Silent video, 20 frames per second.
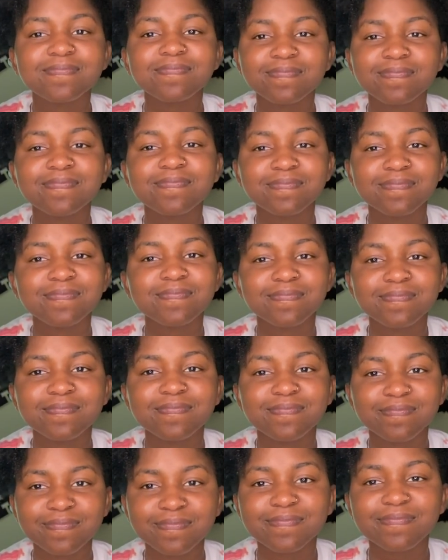Oh, it
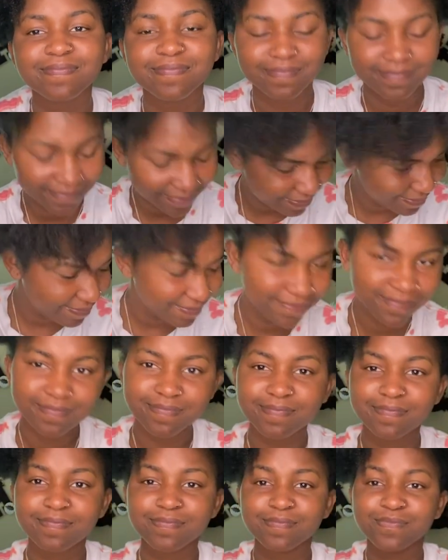is it.
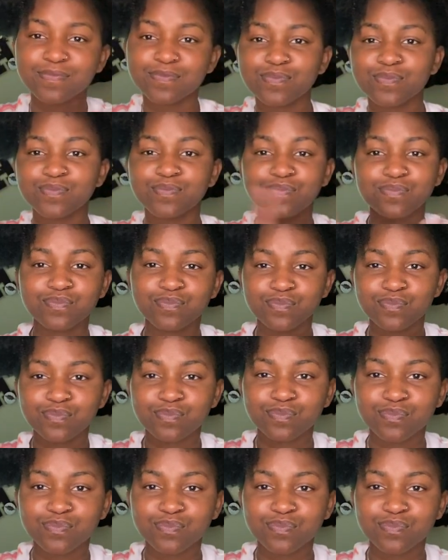It okay, it is it.